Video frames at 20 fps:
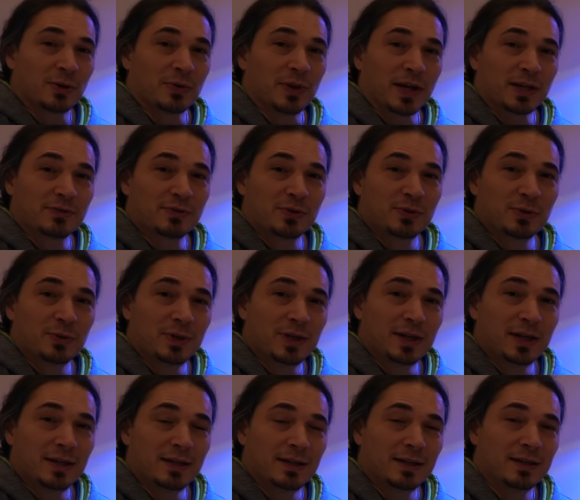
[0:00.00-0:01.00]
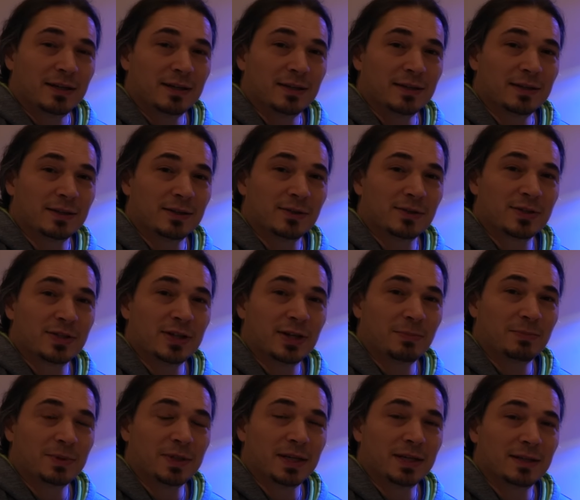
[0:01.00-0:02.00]
So thanks for tuning in.
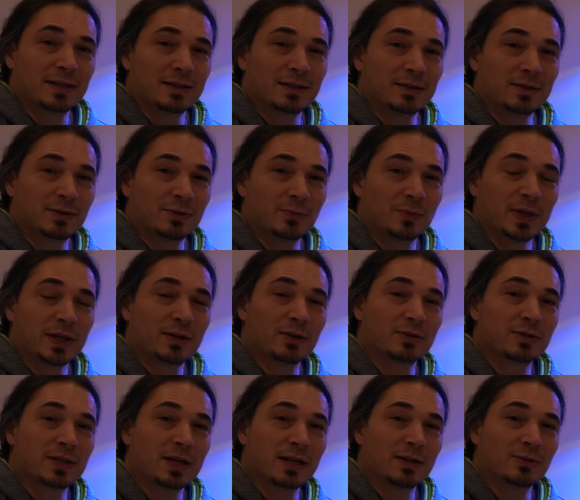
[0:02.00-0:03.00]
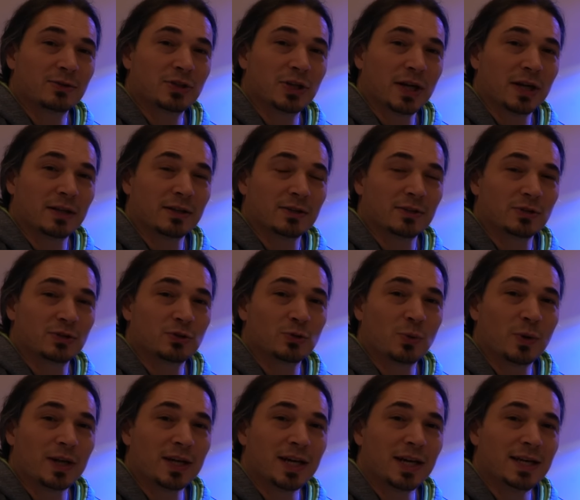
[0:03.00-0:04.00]
There's the update. Rico's Nano
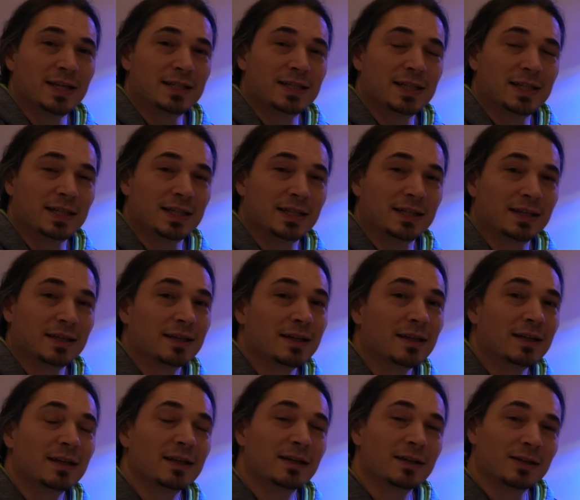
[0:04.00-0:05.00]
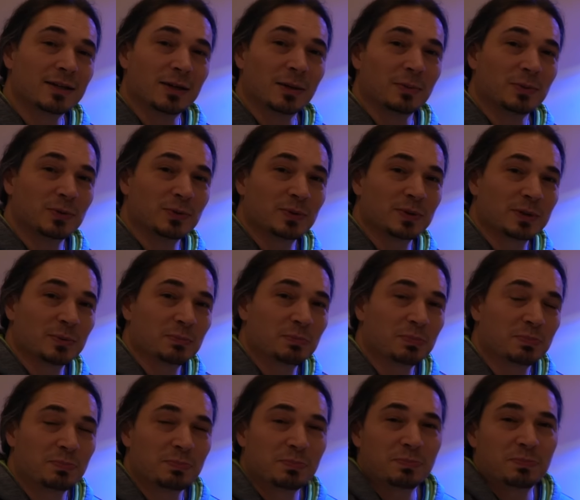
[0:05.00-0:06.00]
Challenge 2018 come to
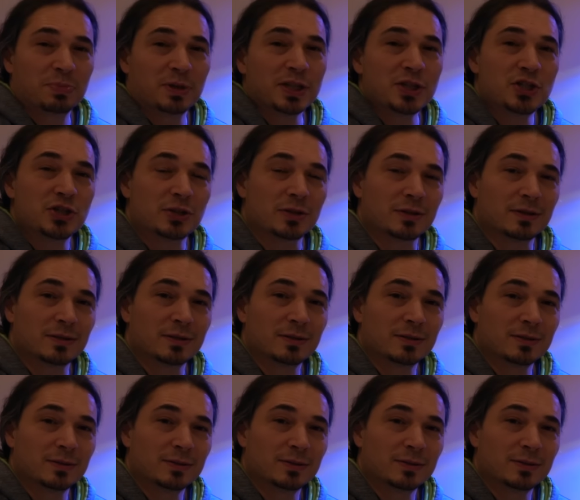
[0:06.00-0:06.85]
a completion.